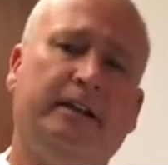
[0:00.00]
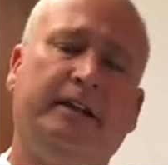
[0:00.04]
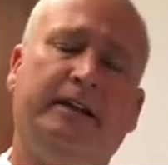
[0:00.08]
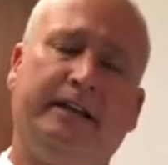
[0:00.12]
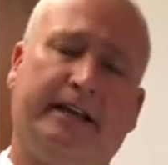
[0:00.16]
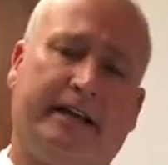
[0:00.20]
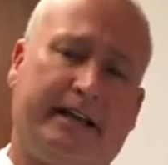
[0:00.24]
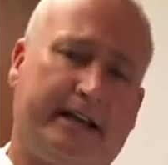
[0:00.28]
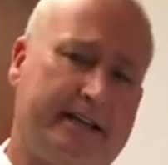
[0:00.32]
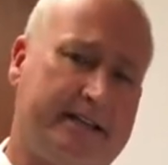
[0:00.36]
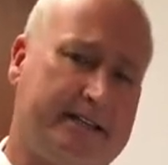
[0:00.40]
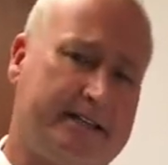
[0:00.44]

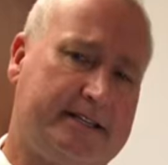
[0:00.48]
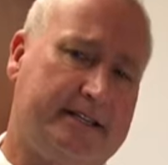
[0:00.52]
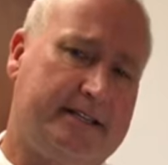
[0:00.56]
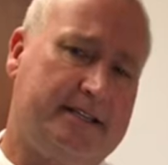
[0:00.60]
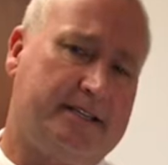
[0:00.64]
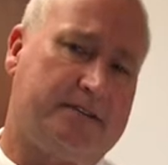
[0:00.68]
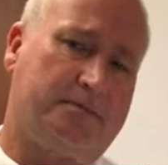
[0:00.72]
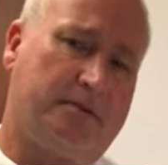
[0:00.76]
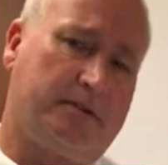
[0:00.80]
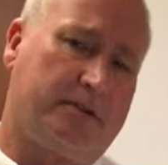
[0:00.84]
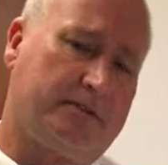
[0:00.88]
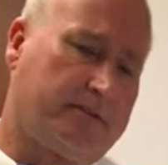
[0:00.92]
add a
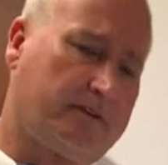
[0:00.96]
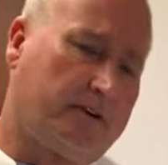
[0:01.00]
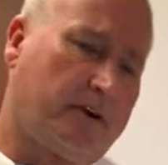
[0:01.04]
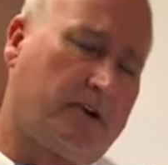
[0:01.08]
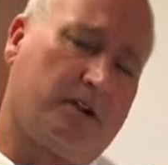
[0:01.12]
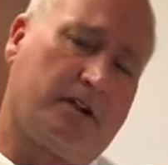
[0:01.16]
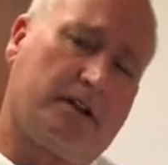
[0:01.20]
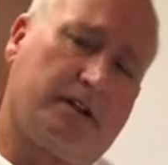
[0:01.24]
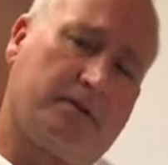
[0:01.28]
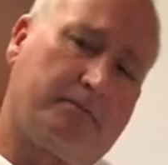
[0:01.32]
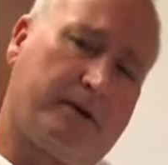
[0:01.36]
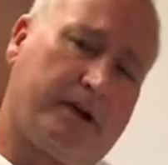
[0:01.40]
teaspoon of
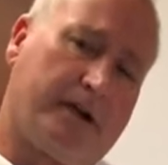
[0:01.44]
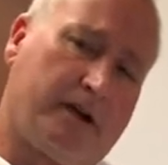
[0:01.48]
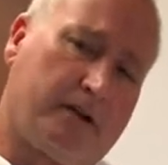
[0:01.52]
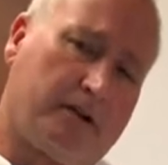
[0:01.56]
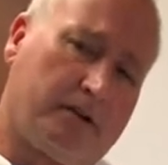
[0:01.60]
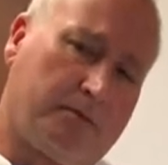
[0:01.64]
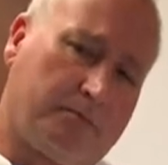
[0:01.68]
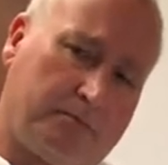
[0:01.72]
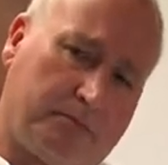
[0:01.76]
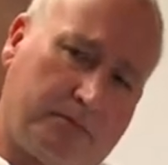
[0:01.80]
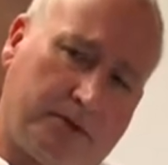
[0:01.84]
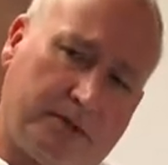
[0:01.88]
garlic powder,
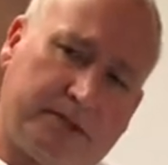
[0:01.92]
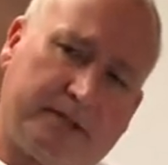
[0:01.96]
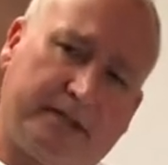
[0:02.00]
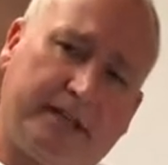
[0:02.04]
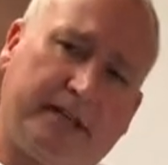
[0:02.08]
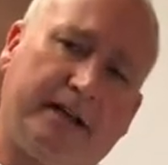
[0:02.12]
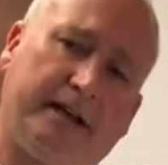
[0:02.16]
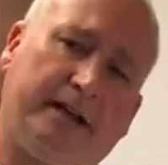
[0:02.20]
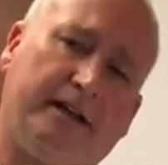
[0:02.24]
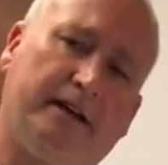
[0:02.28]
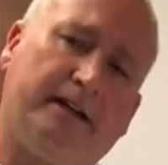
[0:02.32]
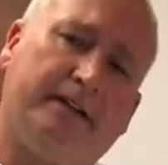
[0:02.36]
put
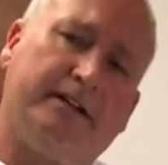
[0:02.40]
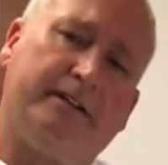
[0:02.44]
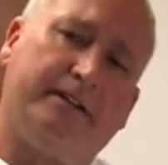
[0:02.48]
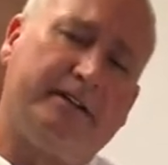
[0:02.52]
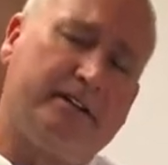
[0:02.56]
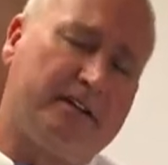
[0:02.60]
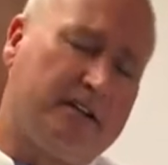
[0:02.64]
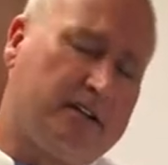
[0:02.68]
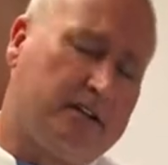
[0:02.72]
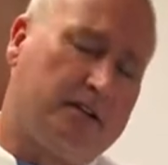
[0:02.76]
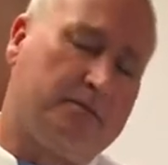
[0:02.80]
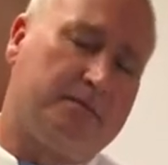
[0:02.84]
that all in there, a
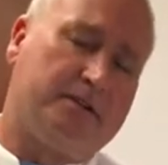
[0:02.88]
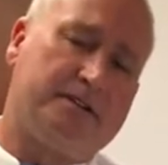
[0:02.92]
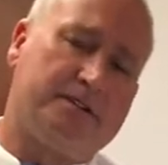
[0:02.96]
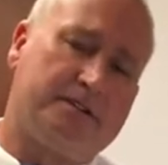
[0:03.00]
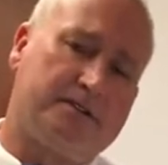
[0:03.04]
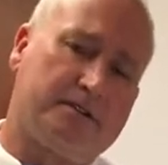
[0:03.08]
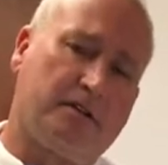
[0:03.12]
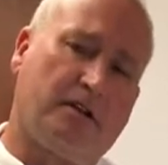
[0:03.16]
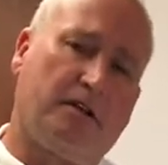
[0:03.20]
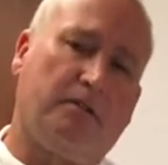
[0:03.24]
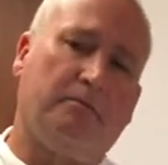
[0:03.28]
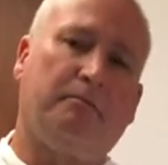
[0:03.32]
little bit of
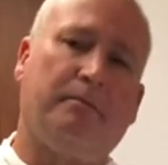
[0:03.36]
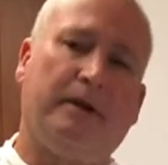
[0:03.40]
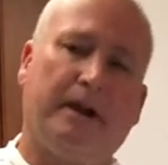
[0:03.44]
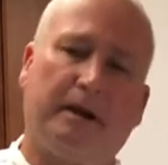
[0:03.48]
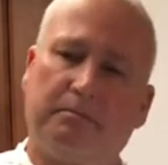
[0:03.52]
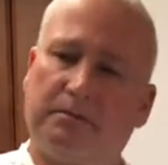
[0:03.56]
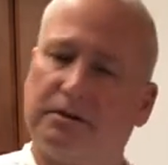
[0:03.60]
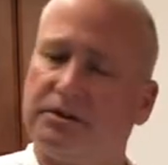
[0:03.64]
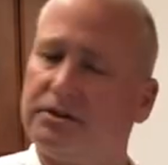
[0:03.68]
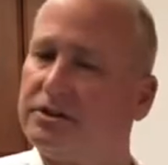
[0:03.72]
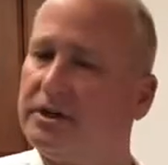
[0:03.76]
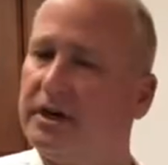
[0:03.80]
salt, pepper,
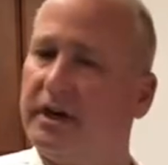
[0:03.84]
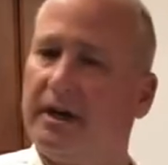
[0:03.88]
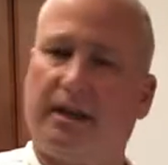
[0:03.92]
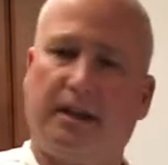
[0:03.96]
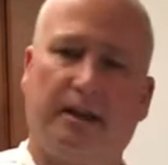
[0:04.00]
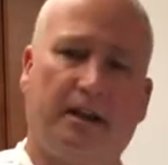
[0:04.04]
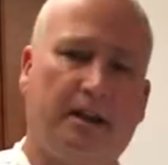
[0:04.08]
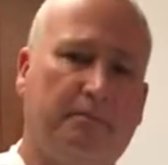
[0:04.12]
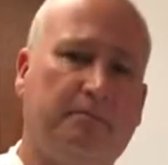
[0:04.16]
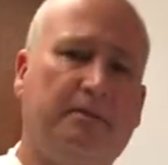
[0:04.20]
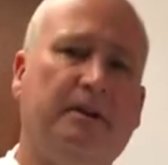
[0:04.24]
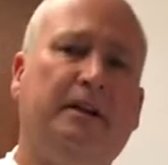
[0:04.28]
shake it
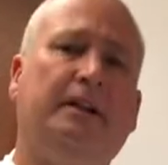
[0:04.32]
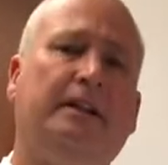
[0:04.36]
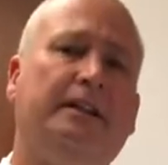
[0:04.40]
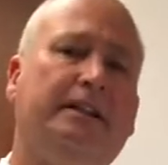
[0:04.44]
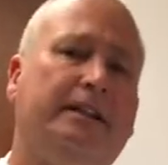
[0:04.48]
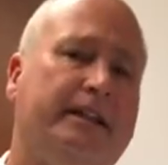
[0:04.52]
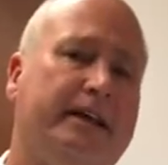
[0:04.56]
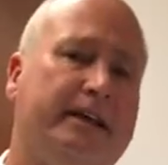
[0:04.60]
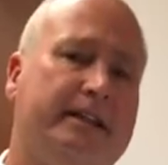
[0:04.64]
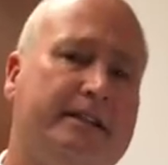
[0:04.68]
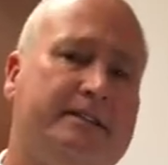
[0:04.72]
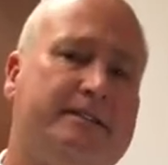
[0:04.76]
up,
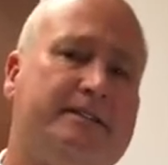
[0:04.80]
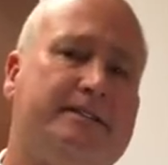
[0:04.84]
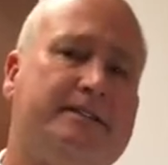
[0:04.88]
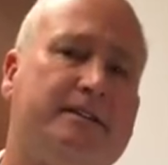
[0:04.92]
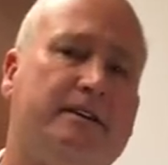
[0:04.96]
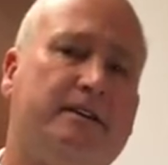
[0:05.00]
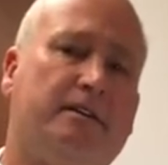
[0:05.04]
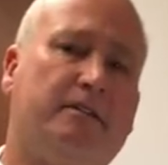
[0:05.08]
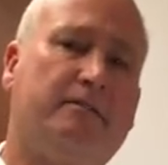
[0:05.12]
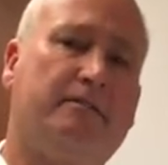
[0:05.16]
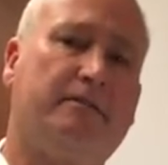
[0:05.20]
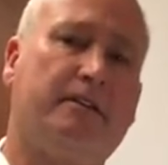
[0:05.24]
let it sit
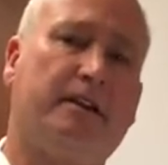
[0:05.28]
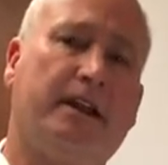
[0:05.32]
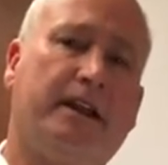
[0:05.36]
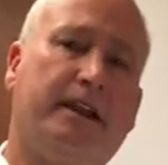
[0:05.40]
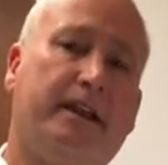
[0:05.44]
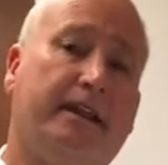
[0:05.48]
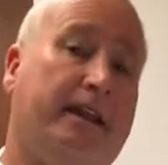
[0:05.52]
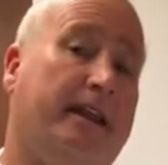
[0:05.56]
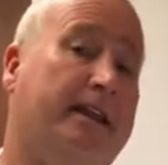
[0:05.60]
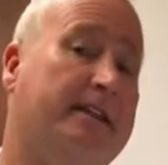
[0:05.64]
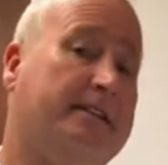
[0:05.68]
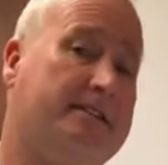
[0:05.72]
overnight,
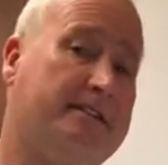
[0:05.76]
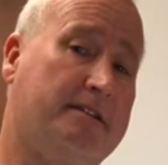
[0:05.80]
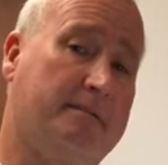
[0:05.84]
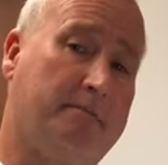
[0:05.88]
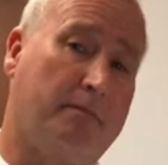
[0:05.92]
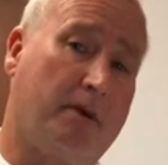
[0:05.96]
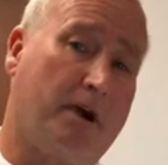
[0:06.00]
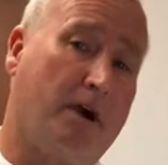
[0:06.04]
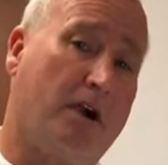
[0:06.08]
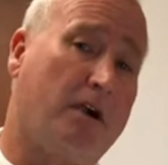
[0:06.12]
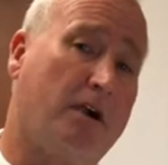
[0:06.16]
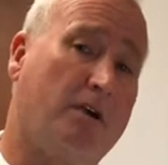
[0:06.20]
and
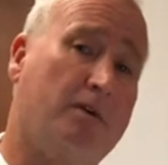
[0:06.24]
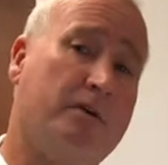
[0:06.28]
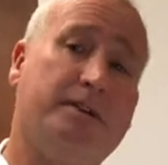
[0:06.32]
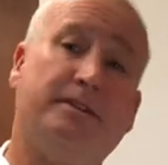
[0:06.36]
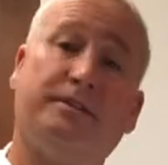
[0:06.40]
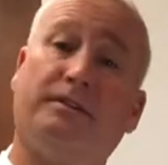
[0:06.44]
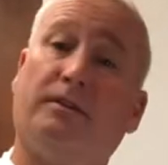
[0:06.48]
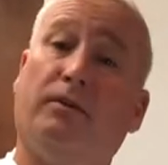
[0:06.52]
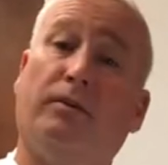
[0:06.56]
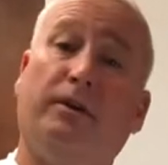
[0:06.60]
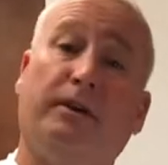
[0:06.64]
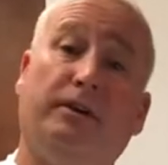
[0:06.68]
tomorrow it's
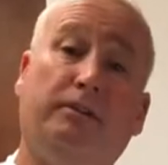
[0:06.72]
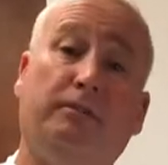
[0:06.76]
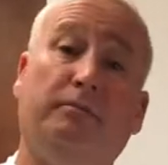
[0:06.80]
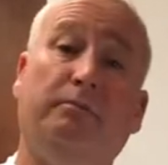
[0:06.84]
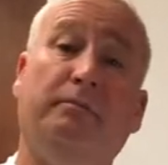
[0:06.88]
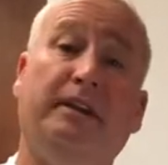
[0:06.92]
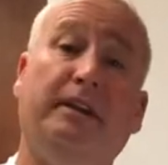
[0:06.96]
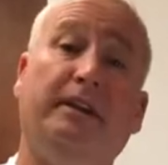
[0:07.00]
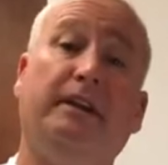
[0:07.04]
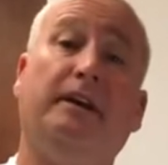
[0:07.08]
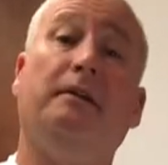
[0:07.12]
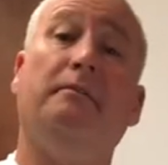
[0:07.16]
going to
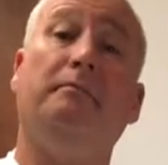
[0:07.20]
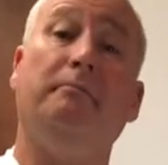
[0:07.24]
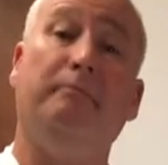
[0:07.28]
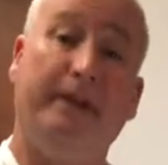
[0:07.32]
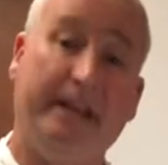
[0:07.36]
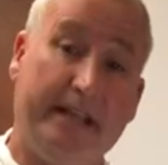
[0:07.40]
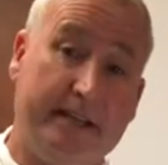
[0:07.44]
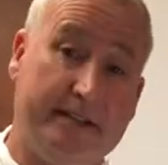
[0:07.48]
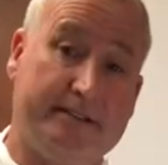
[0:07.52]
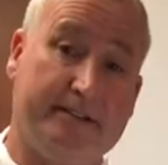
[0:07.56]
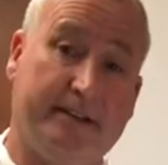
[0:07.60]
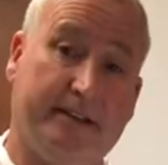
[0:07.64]
be
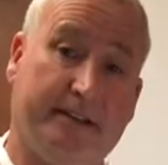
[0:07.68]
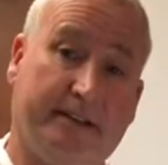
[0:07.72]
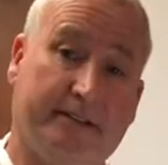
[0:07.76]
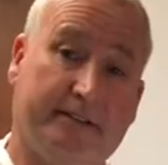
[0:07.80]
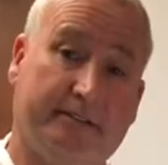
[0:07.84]
amazing.